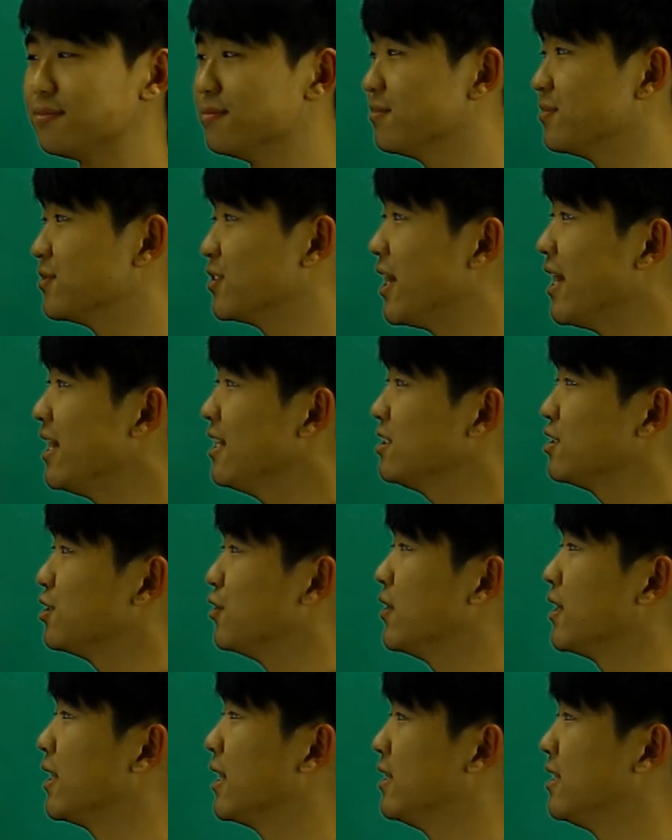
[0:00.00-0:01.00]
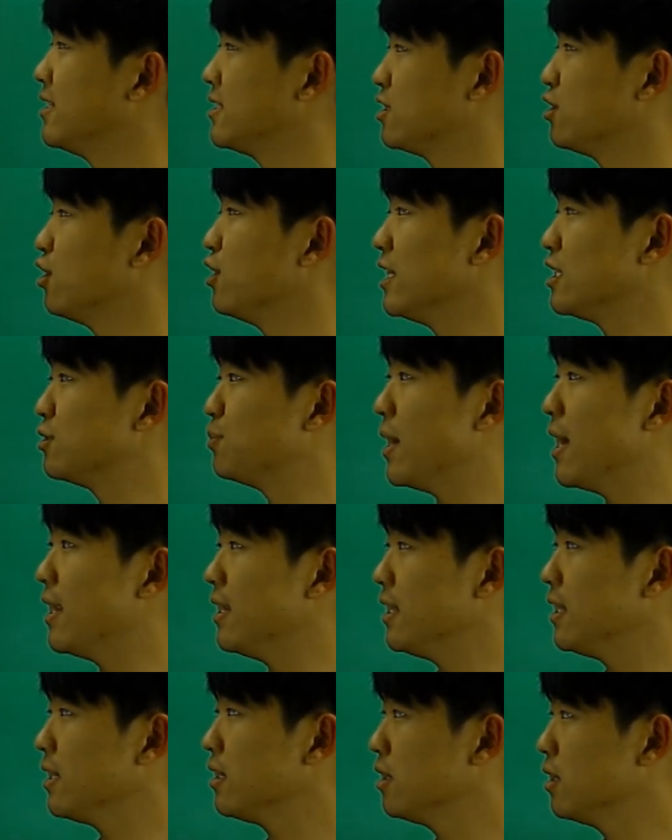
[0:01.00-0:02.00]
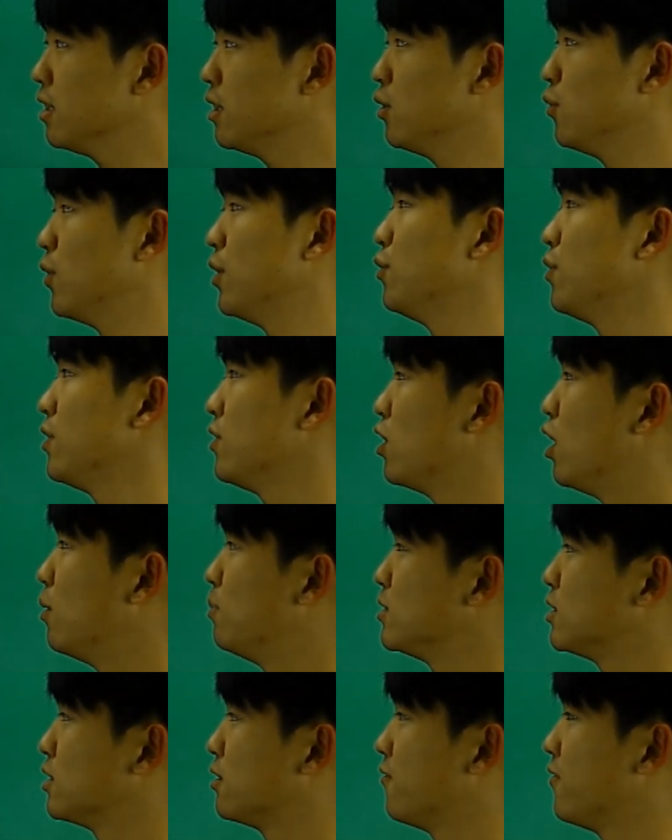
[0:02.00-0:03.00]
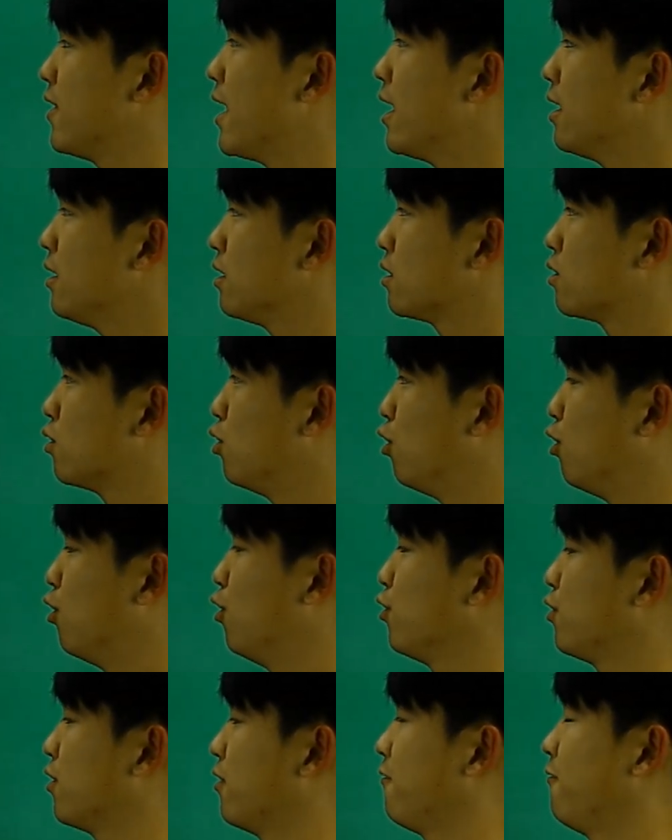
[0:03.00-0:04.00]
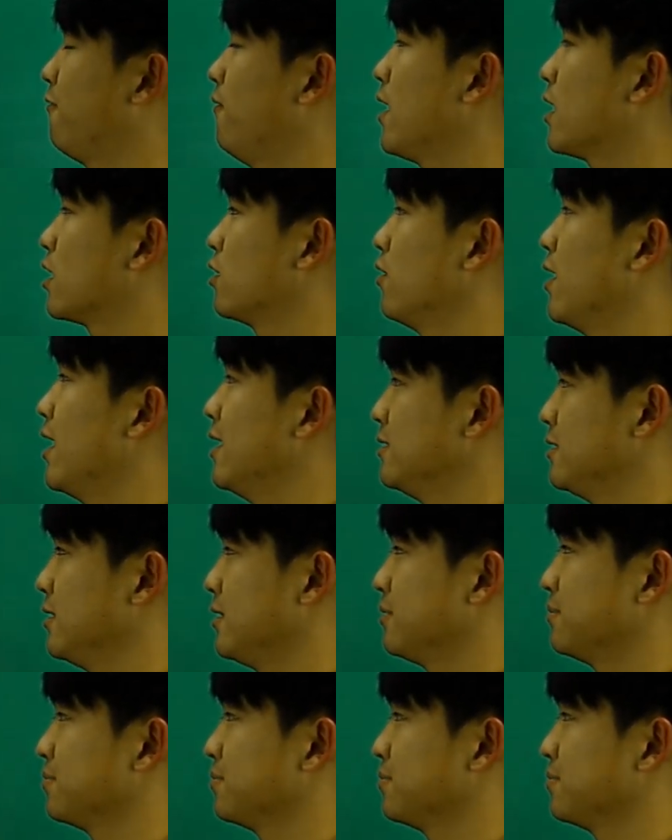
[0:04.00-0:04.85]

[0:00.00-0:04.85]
Okay, so again, this is not expanding. We're doing the opposite of that called factorizing.